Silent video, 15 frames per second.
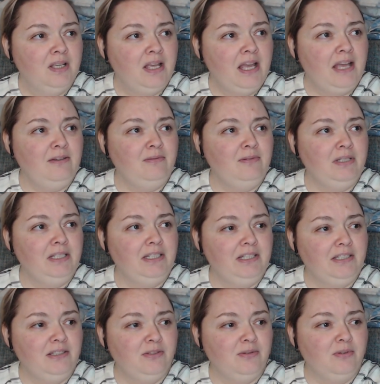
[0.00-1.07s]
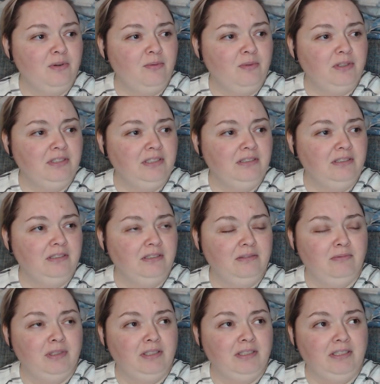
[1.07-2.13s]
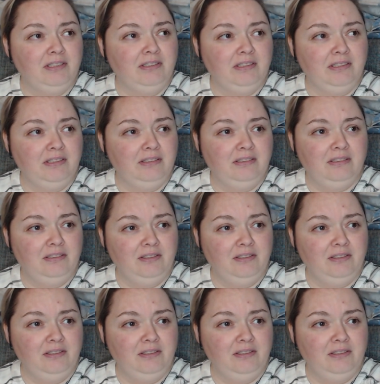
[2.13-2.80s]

I really need to know what he did,